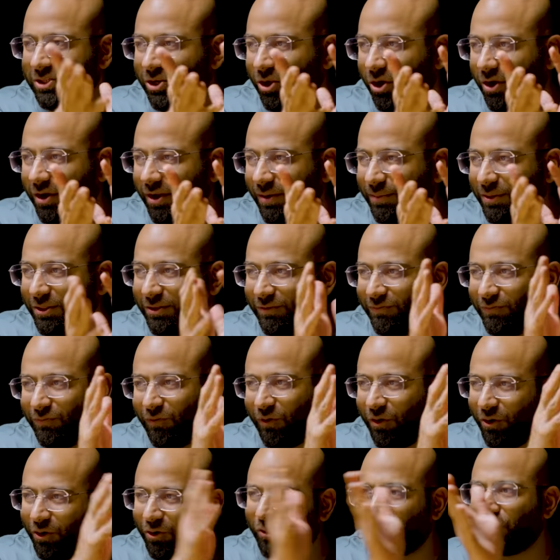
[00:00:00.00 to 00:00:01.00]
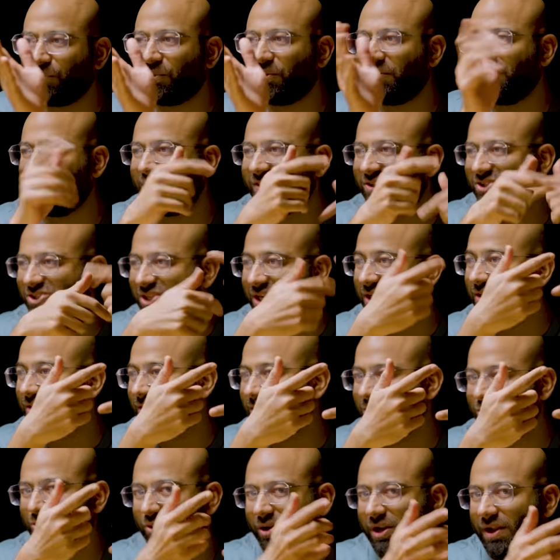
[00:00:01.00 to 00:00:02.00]
is loyal, but the wardrobe always
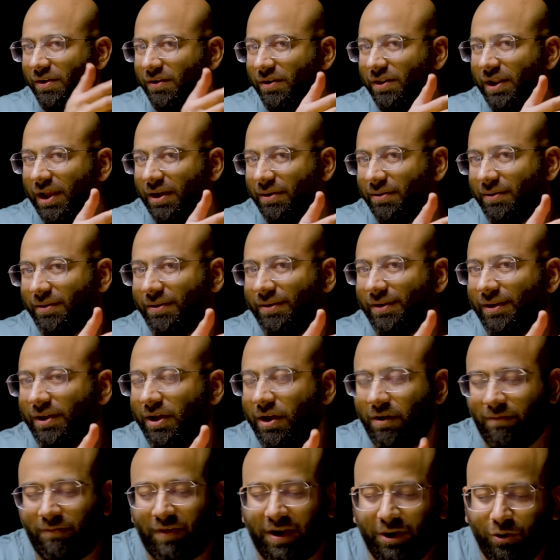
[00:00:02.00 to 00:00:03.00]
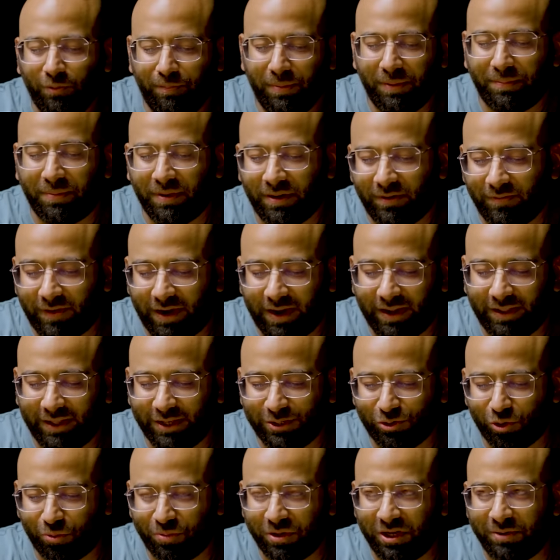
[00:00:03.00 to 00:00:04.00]
changes. You know, like, why are there
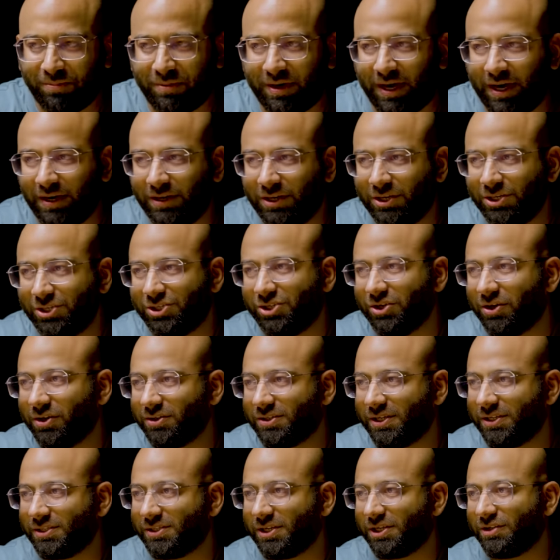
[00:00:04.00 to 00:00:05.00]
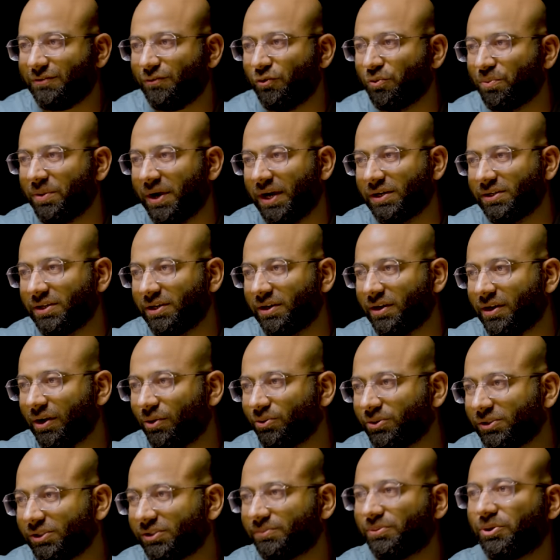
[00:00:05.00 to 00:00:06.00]
so many brand and shirts and such few brand and
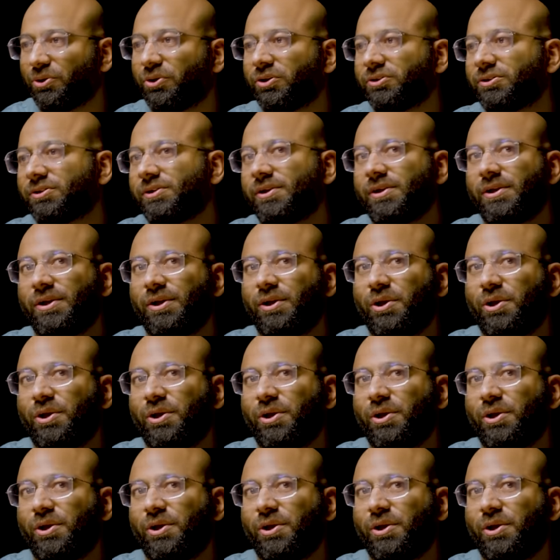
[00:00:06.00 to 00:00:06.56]
trousers? Because...